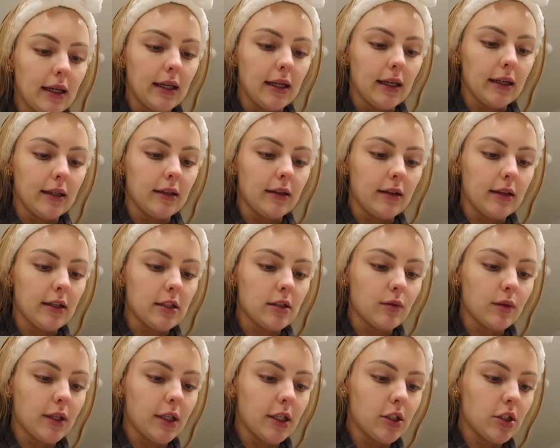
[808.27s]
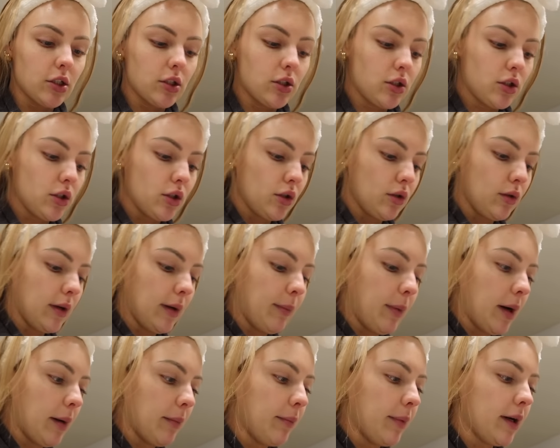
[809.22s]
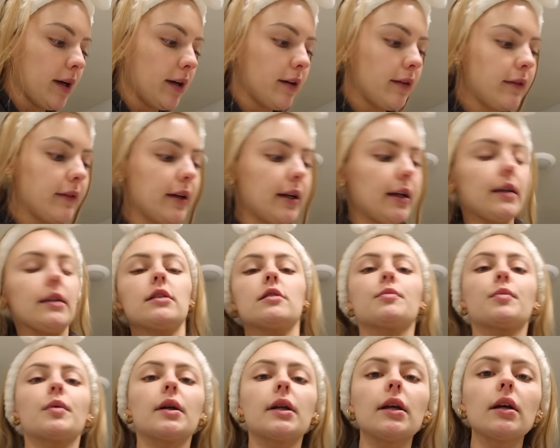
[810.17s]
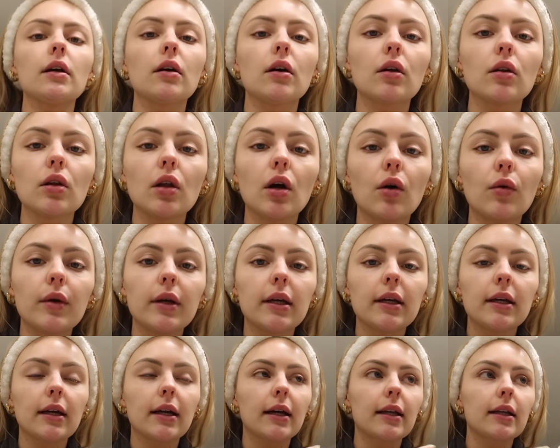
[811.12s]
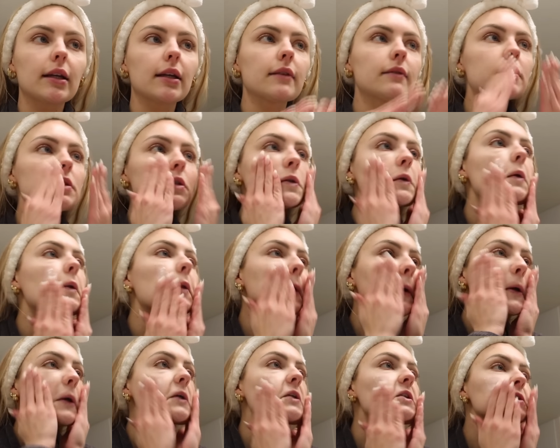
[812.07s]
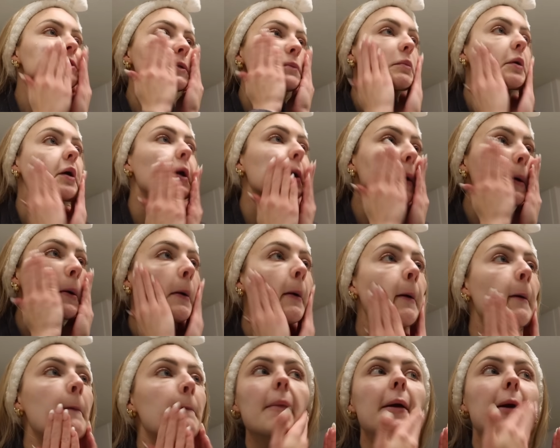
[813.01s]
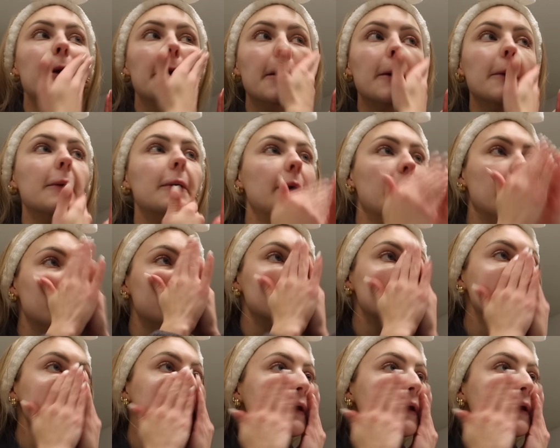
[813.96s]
and this one I just do a pump of. It's pretty glowy. It kind of gives you like a shimmer and I really